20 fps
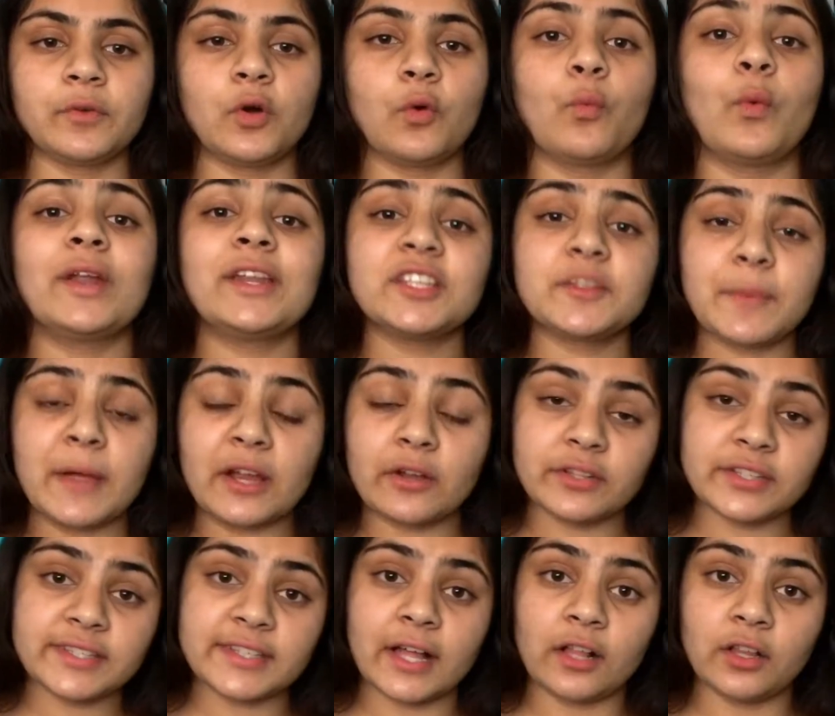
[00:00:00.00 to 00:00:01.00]
When his
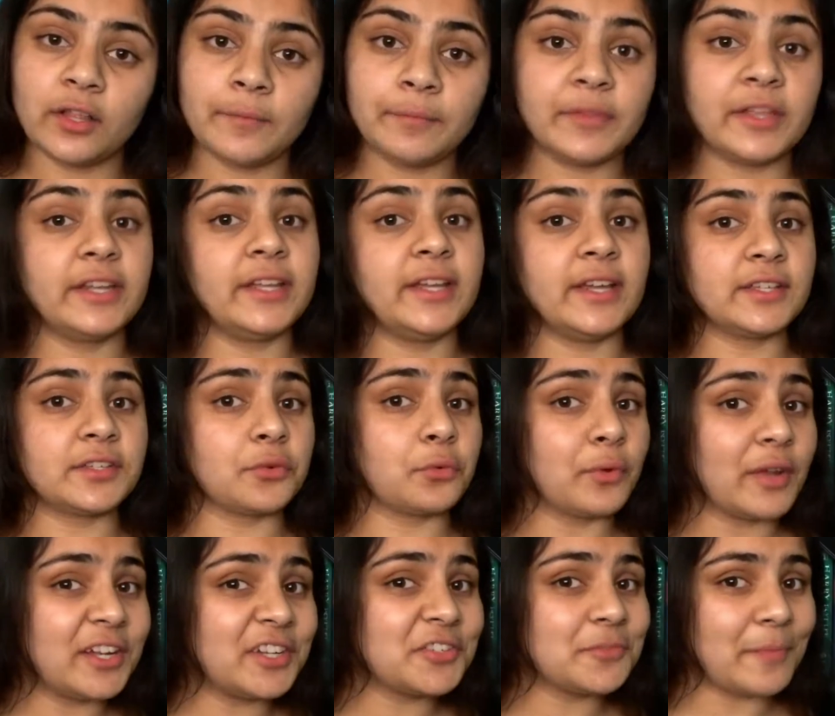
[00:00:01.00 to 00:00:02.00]
parents tell him that he has an
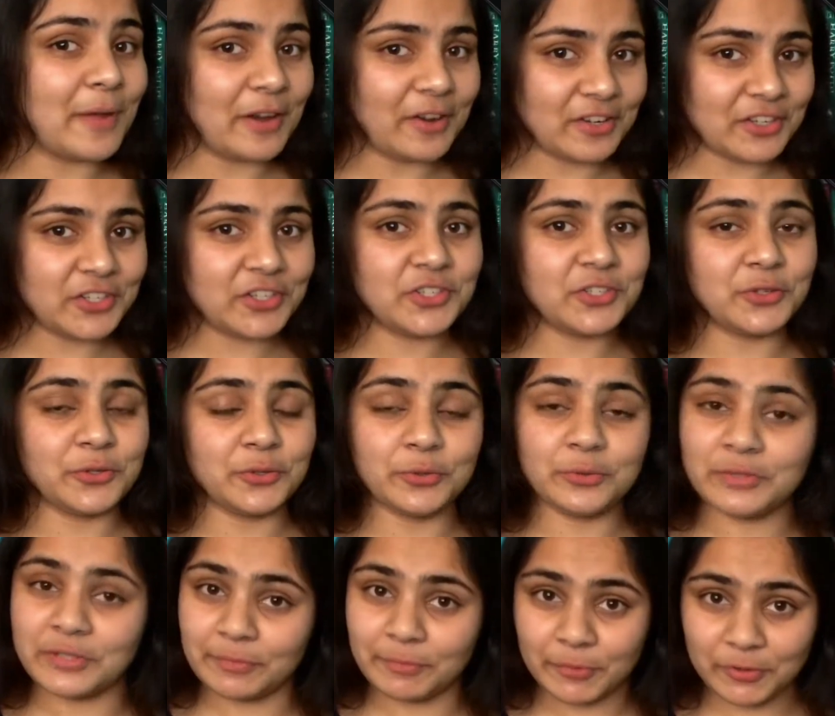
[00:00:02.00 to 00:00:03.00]
arranged marriage to
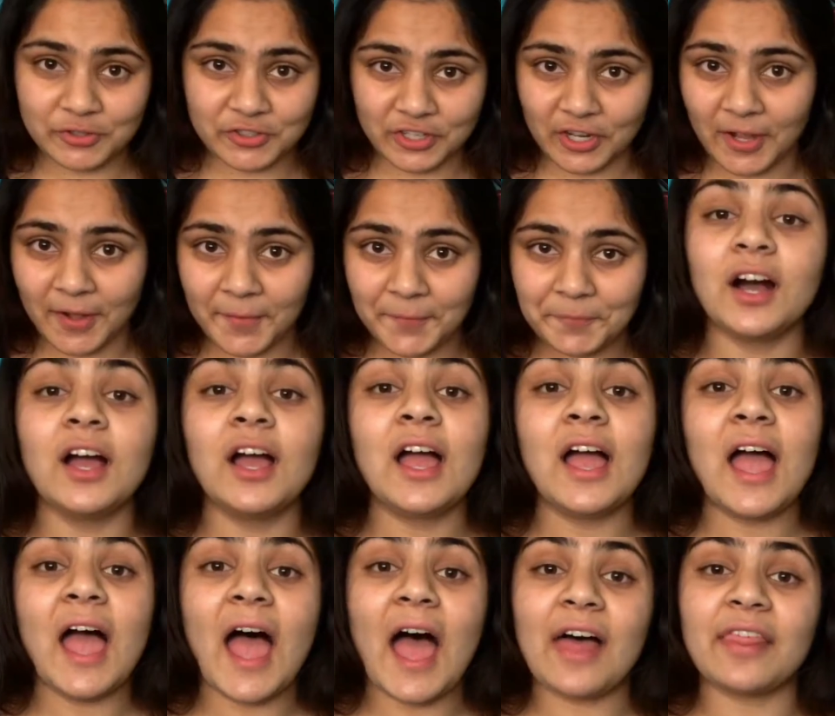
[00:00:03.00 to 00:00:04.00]
Dimple Shah
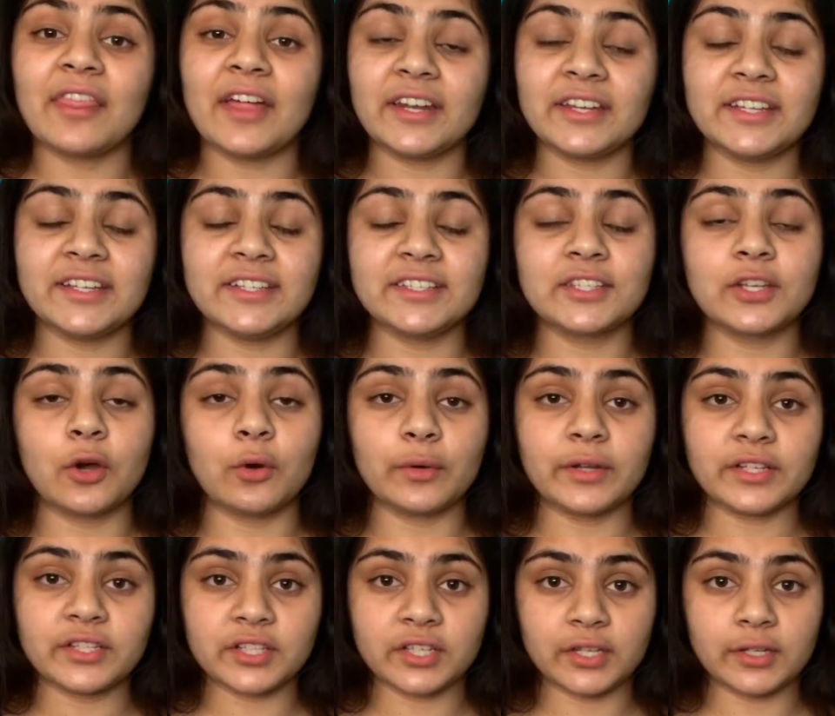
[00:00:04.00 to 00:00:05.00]
and that he's
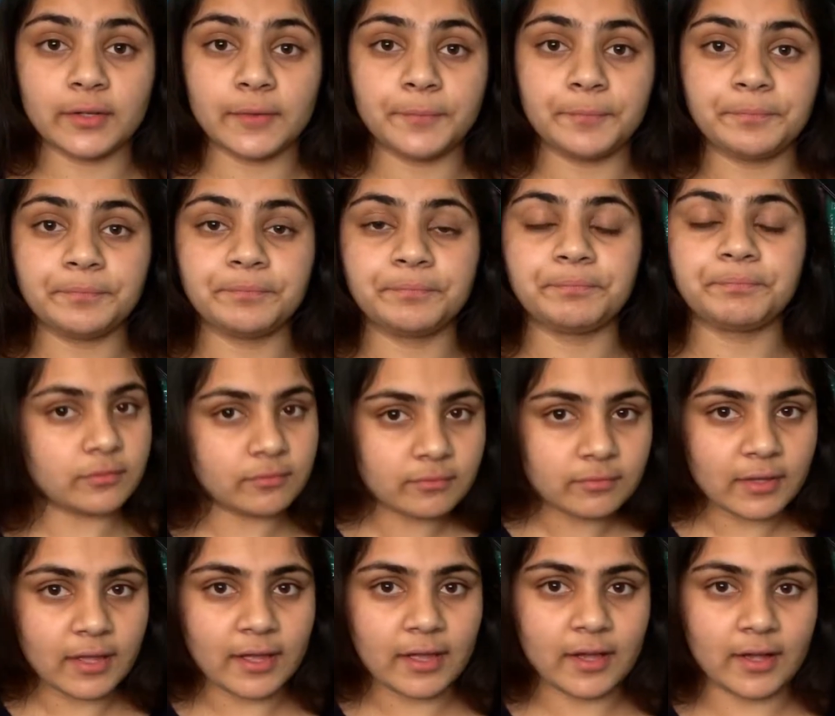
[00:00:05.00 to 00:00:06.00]
going to
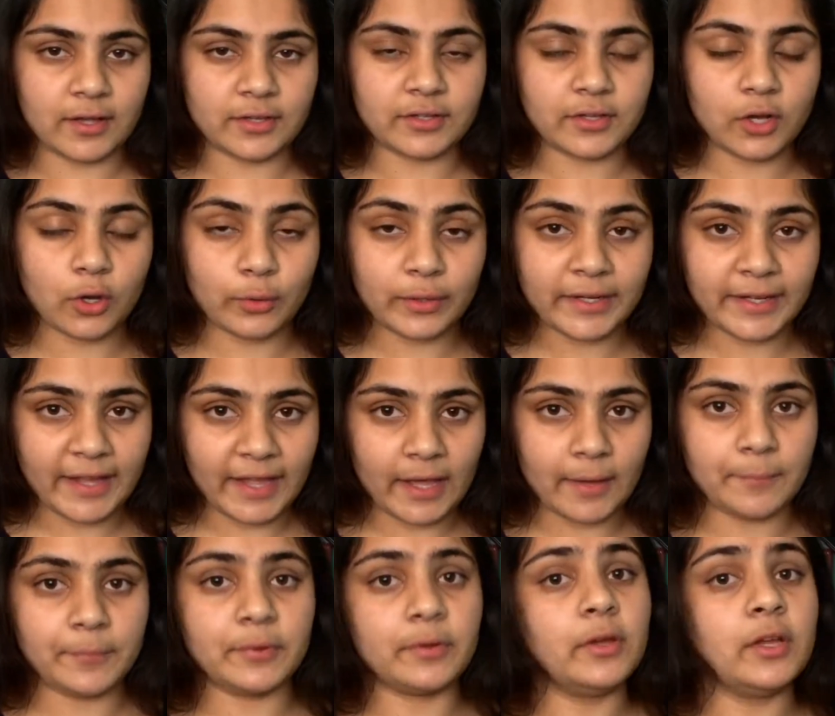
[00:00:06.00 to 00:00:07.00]
a coding
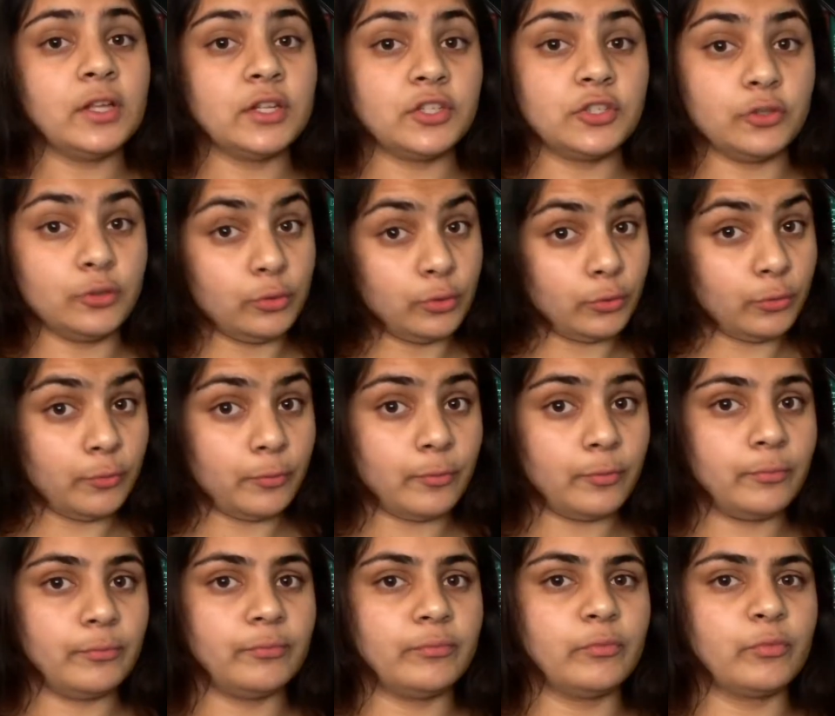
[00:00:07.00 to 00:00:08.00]
camp to
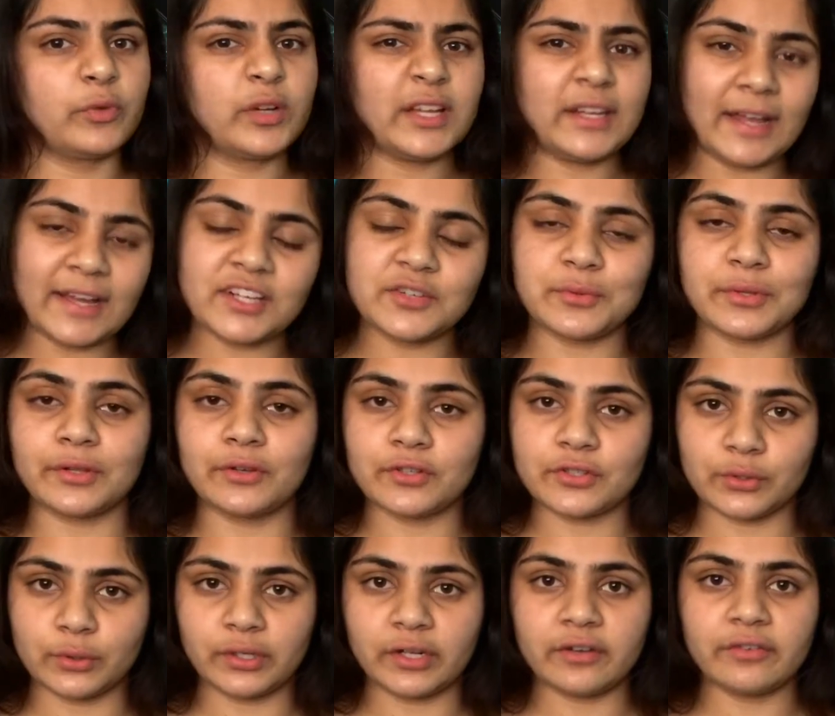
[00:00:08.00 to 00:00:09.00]
connect with her,
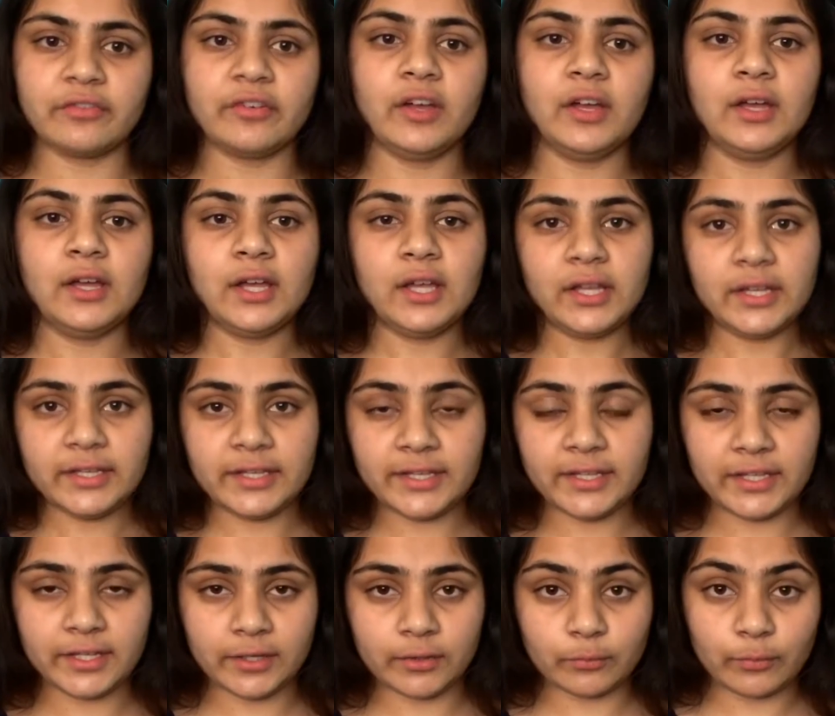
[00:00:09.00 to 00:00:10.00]
sort of,
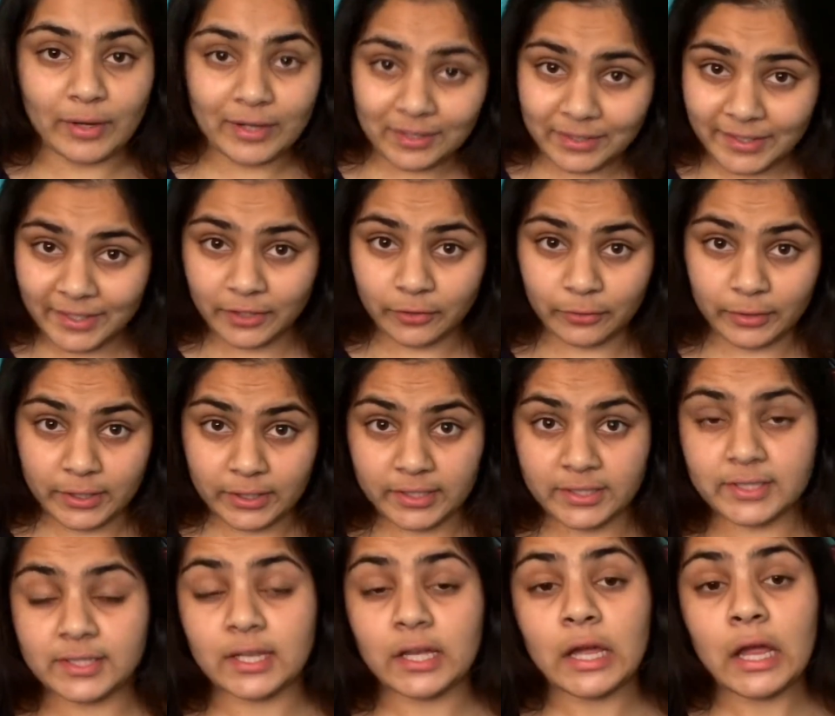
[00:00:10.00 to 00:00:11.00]
he readily
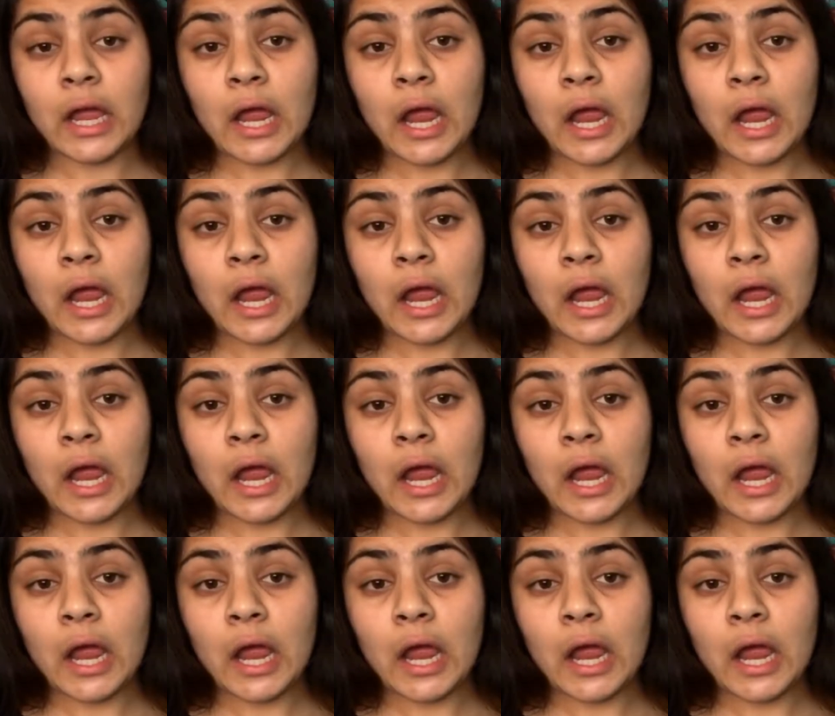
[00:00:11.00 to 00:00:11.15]
agrees,